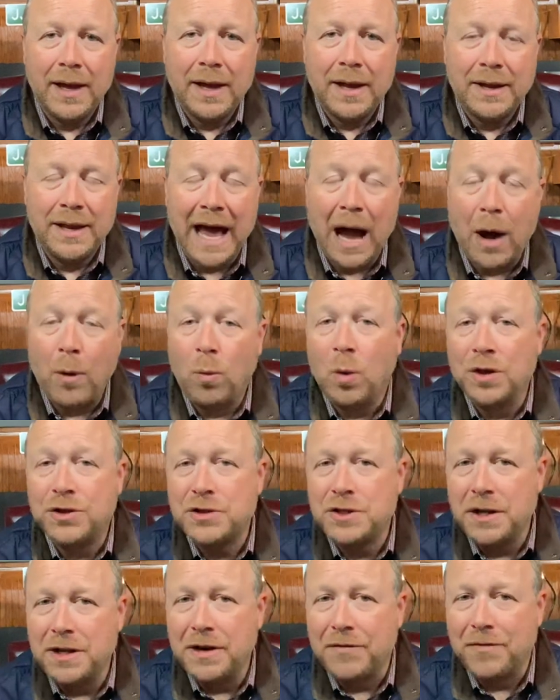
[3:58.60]
Now, what's
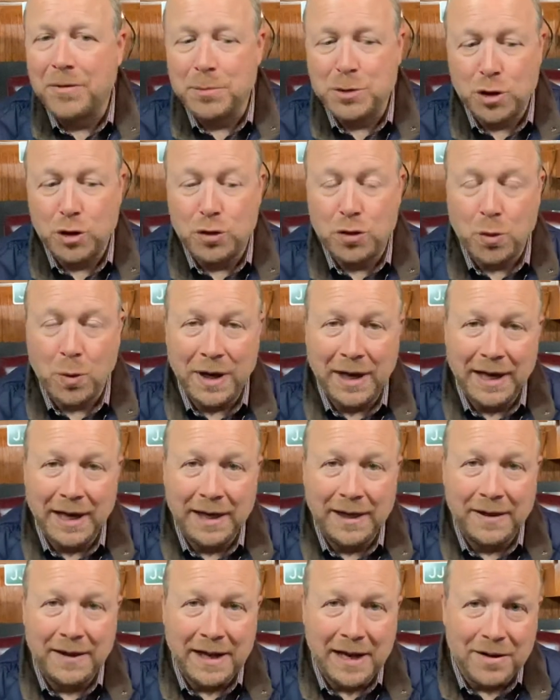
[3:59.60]
the difference
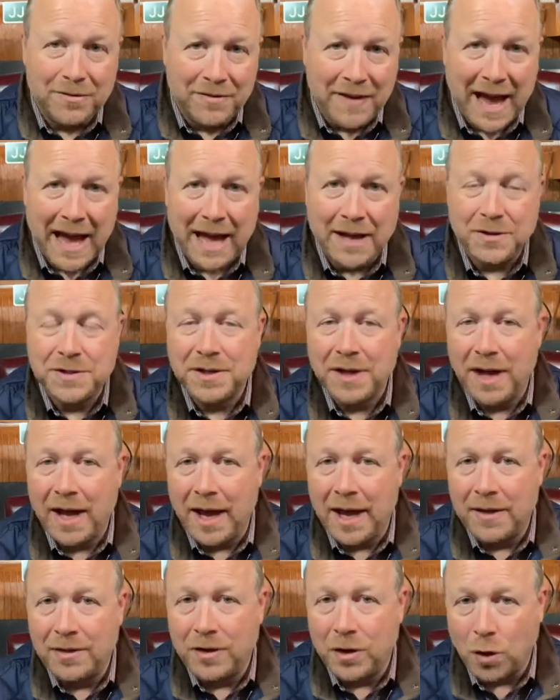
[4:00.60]
between the advance
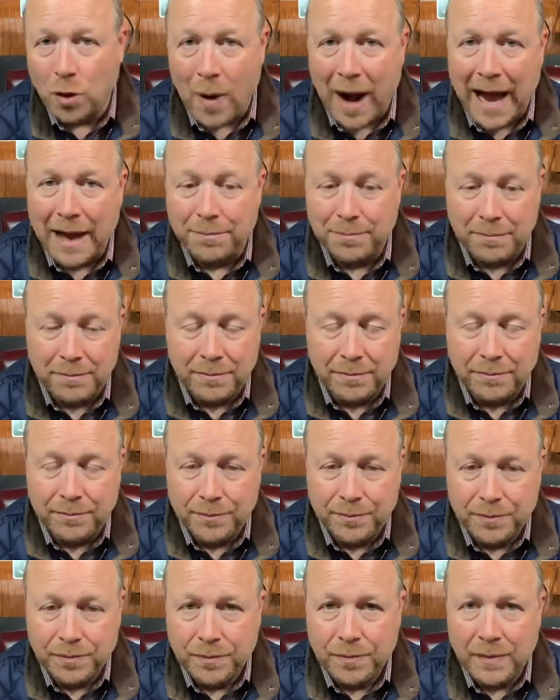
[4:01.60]
and the grant
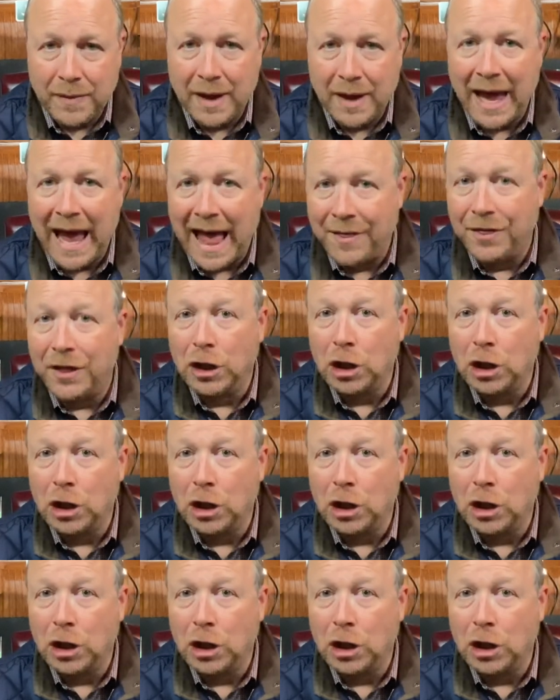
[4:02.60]
and the